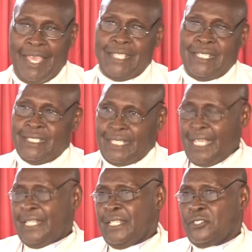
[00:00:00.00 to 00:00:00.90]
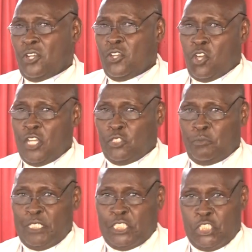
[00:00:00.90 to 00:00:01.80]
As he said, he's going to
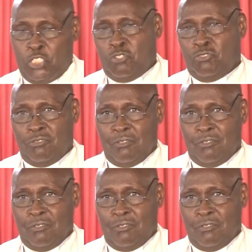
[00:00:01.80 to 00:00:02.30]
meet you